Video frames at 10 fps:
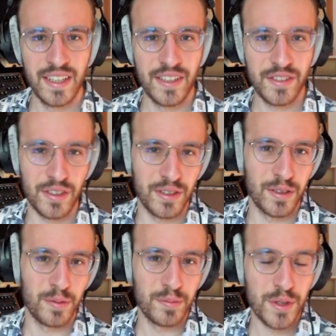
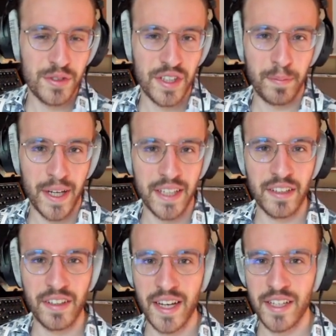So music back in the
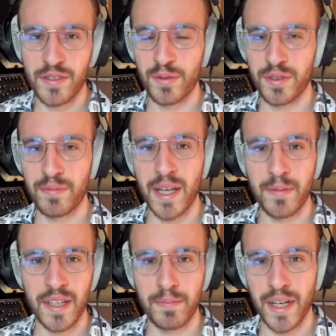days was maybe
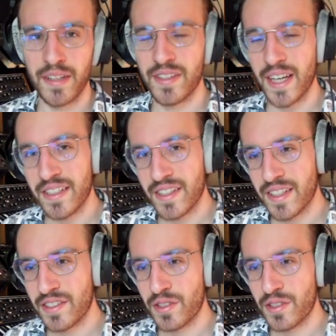at -18